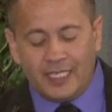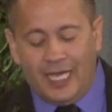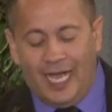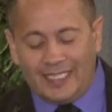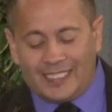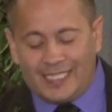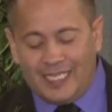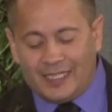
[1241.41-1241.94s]

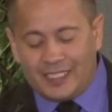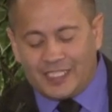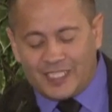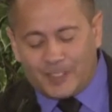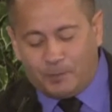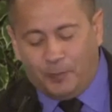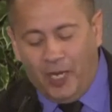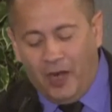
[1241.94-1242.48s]
God sent the
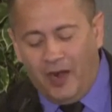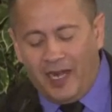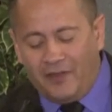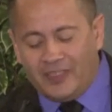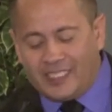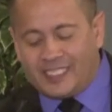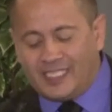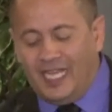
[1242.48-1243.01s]
spirit
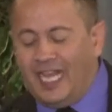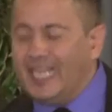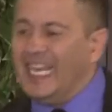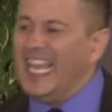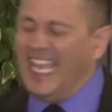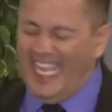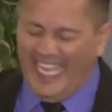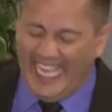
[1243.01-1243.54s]
of his son
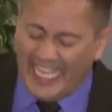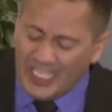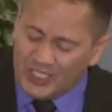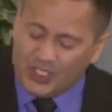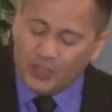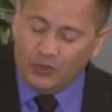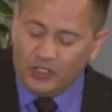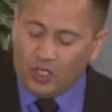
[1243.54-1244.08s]

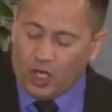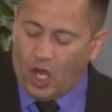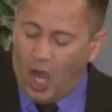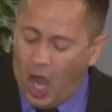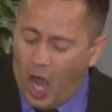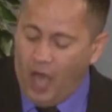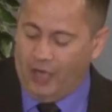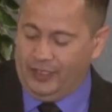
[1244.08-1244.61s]
into your
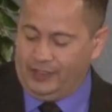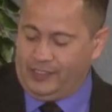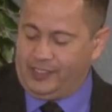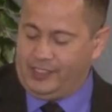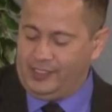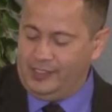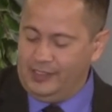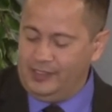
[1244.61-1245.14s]

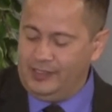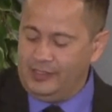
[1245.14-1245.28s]
hearts